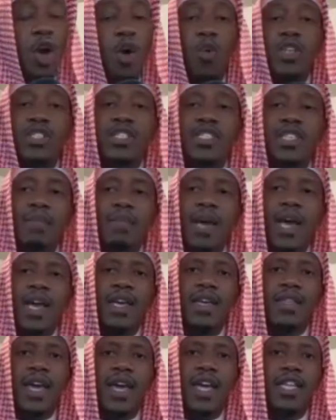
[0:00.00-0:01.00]

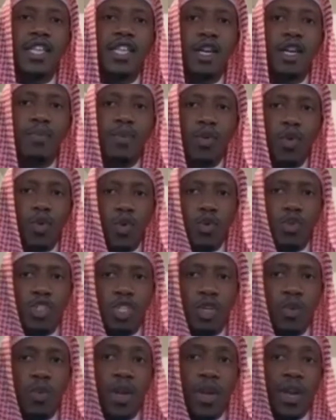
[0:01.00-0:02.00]
Was-sama'i dhatil
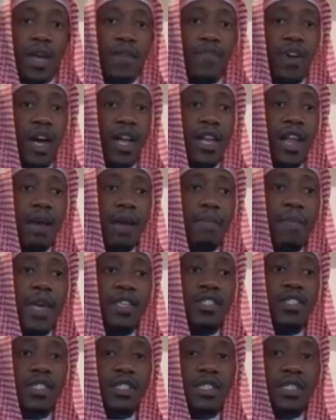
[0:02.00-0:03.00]
buruj, whenever Allah
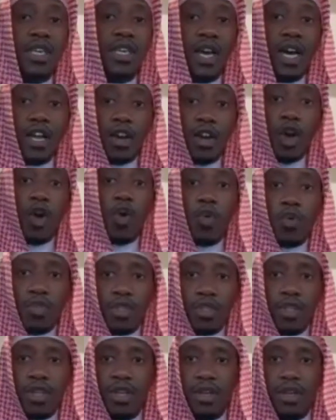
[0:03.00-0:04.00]
makes an
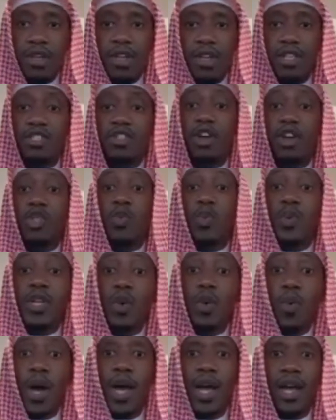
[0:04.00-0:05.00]
oath, it starts with the
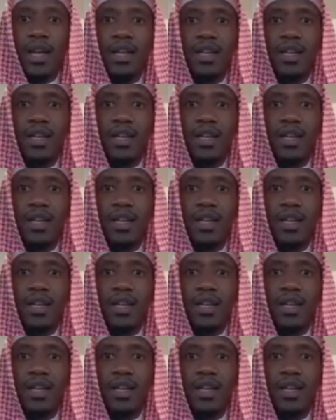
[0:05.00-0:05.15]
wa,